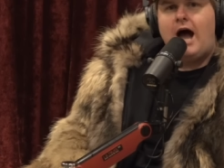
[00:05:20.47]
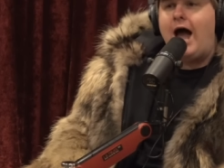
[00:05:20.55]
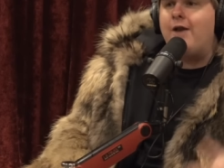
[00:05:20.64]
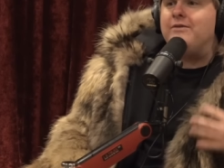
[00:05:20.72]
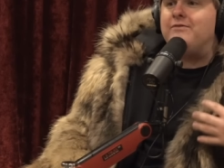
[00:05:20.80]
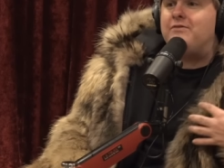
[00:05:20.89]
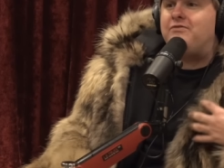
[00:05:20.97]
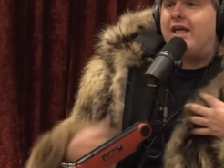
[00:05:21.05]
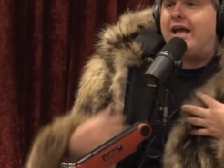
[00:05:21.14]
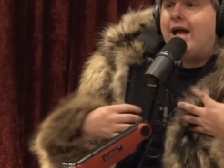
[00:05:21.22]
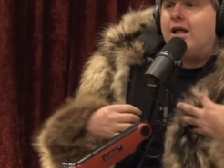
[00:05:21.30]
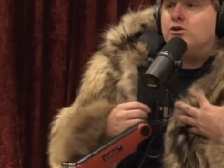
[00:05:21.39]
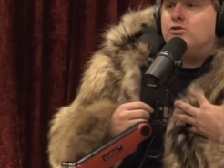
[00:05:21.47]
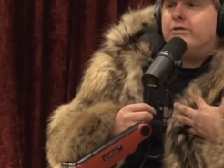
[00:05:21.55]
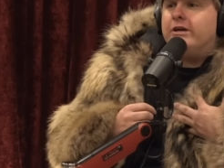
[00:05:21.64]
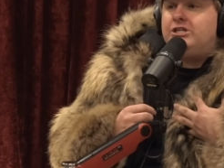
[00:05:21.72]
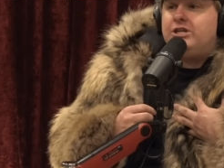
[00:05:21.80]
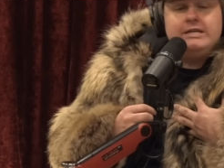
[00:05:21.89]
I don't even feel like I look
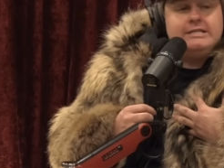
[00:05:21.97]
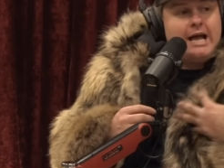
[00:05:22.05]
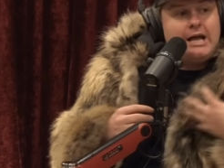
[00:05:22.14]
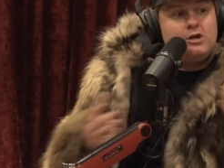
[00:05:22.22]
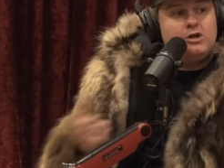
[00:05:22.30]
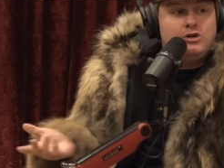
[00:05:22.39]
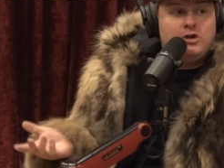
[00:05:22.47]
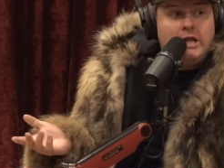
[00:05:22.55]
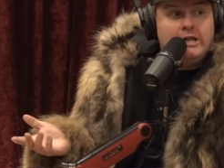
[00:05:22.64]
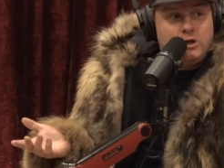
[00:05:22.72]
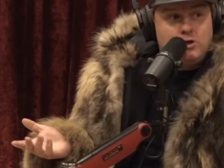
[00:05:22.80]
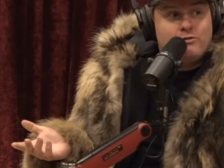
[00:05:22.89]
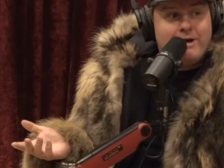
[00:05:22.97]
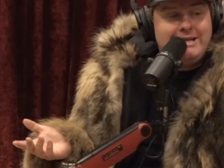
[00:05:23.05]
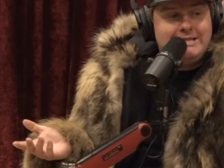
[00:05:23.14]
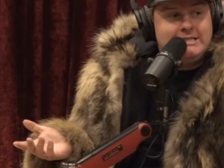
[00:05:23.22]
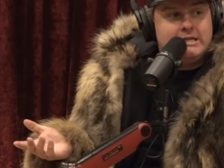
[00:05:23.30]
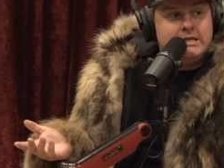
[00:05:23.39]
rich in this. I look a little
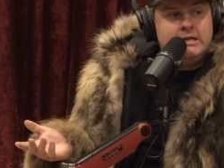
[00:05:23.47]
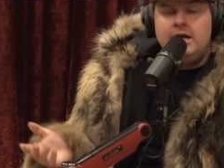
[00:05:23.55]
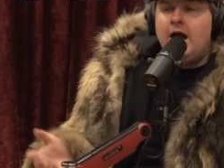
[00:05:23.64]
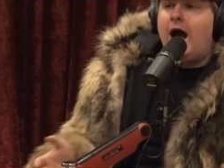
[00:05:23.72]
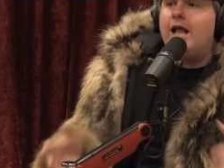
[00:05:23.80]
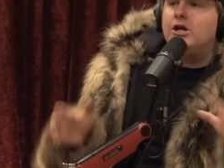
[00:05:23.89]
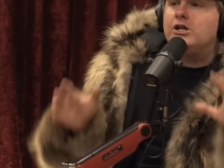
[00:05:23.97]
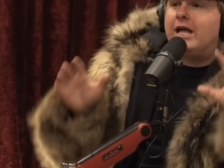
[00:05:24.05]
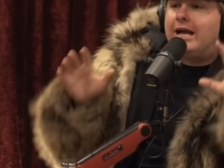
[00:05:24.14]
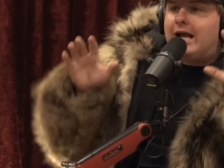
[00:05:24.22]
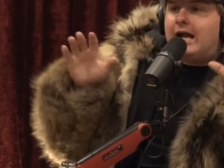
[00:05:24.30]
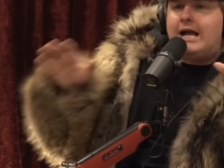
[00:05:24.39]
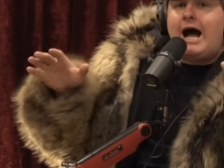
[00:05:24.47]
crazy. Well, I you look like a